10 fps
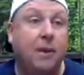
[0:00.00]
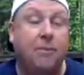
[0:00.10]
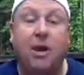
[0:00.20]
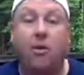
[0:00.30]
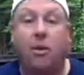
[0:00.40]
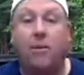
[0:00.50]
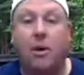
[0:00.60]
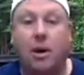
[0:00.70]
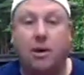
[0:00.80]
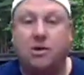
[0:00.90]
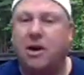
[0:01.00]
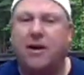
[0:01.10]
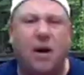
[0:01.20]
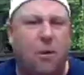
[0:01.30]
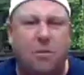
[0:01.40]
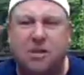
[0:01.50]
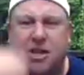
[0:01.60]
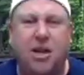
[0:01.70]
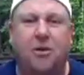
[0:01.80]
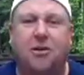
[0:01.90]
being remodeled. So I got one
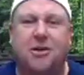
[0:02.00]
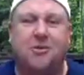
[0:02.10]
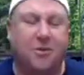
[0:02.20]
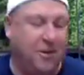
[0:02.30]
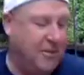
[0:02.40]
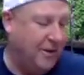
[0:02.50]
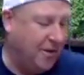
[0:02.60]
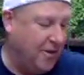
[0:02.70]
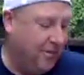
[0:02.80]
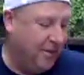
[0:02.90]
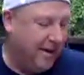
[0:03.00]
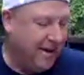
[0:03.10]
mosquito that just won't leave me alone.